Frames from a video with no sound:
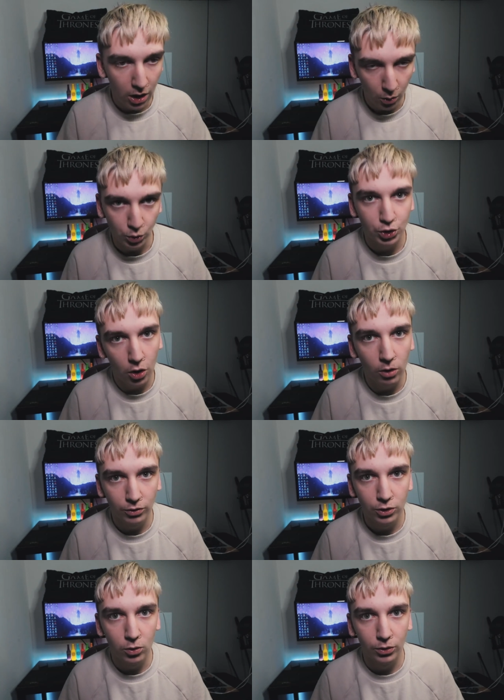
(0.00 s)
I will try and
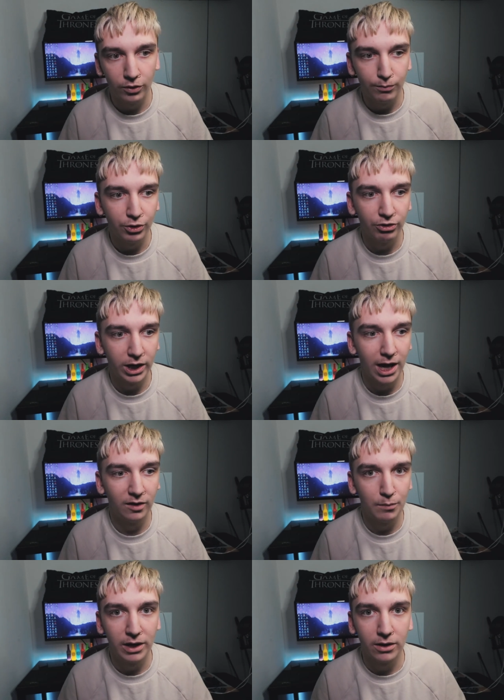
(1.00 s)
record as much as I can
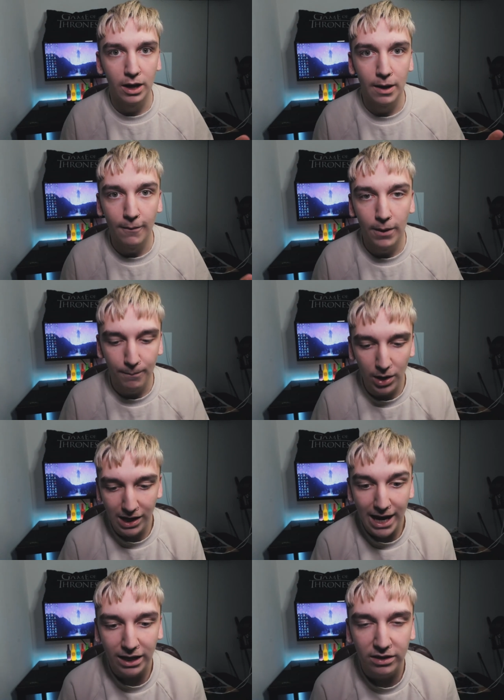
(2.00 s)
to make a, a, a,
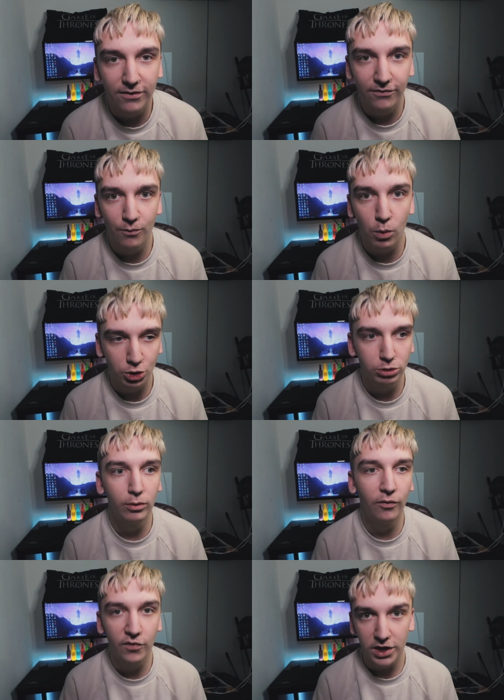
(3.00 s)
lengthy
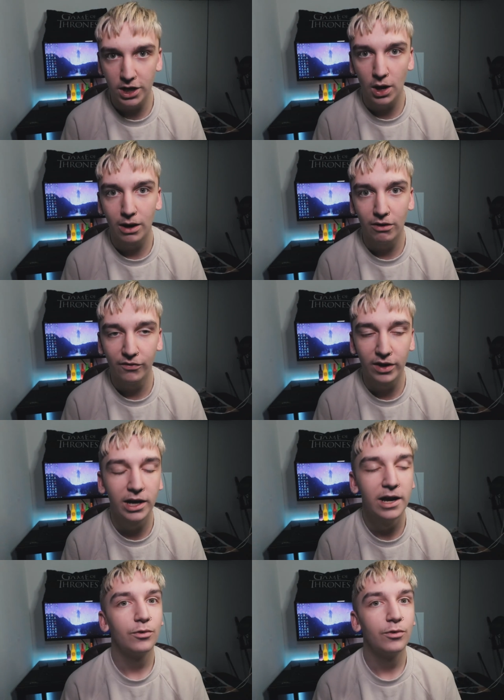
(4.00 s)
watchable video out of it.